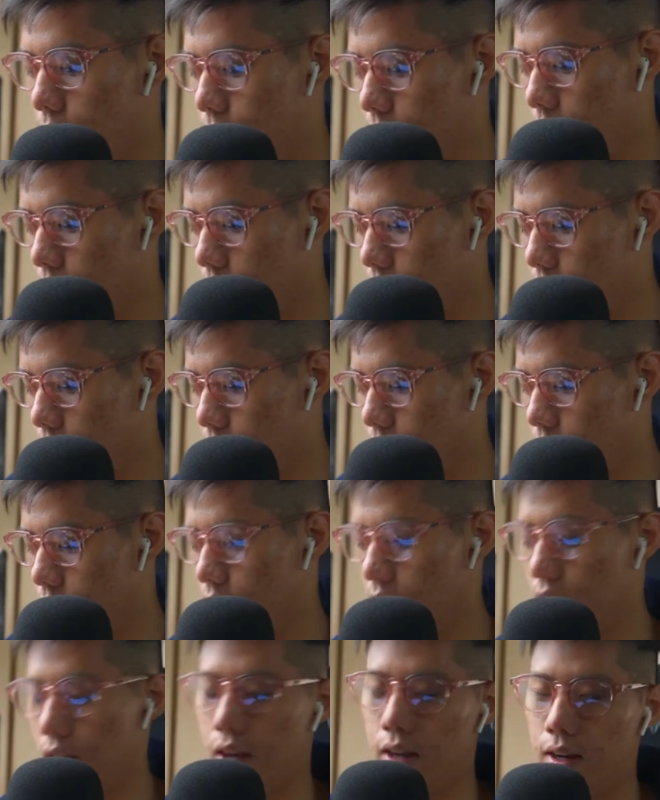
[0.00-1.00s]
vehicle is
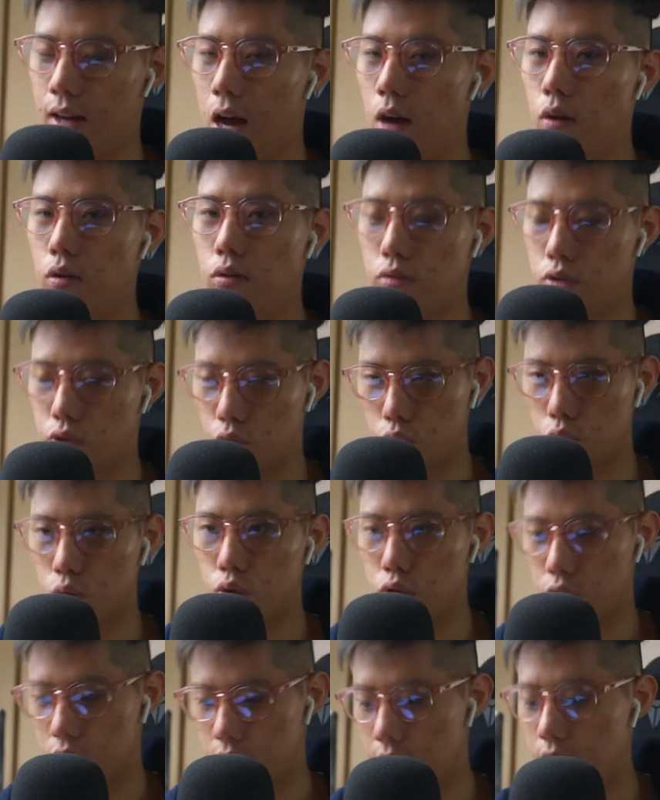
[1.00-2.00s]
and how should you
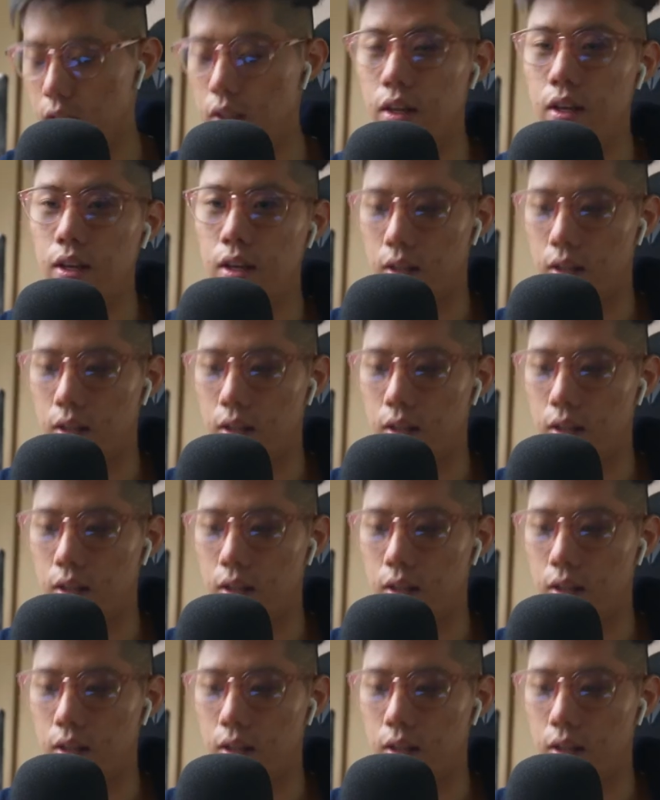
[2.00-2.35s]
see it